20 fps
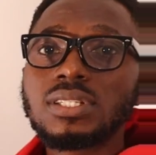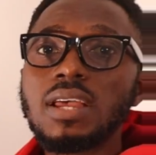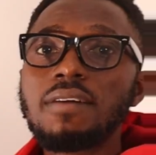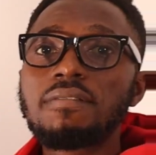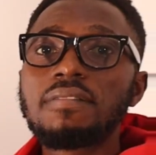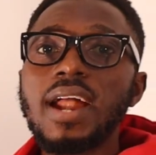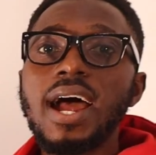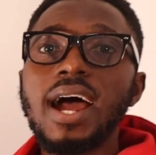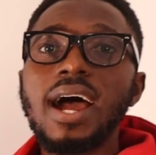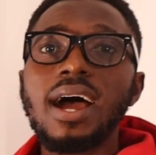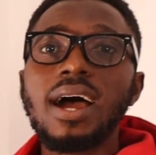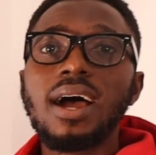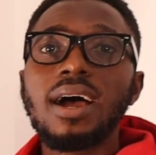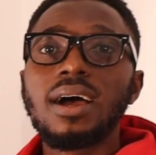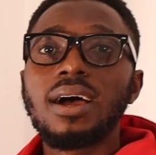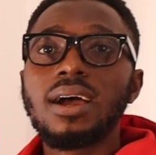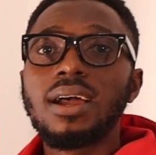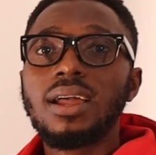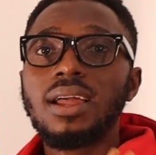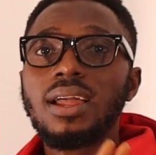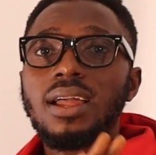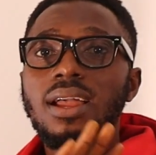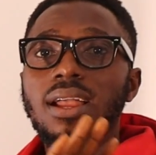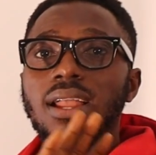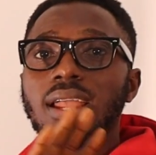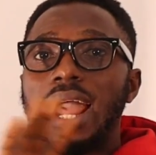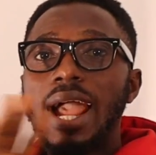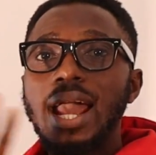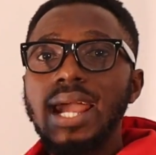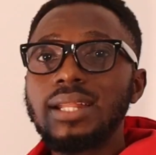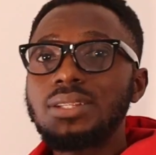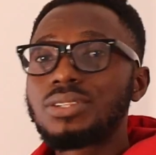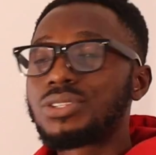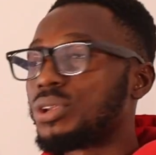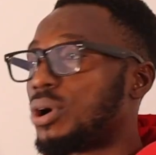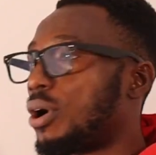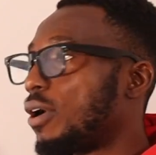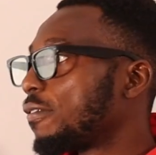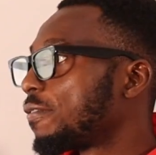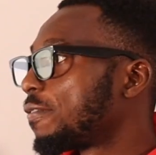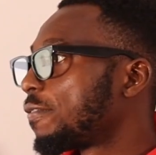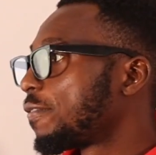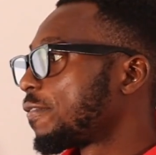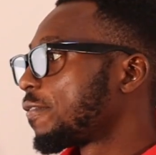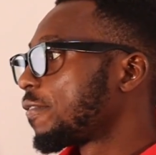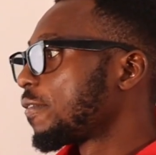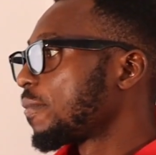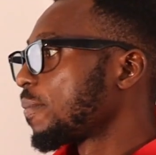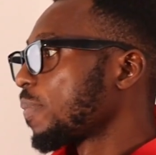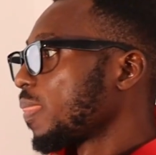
several kinds of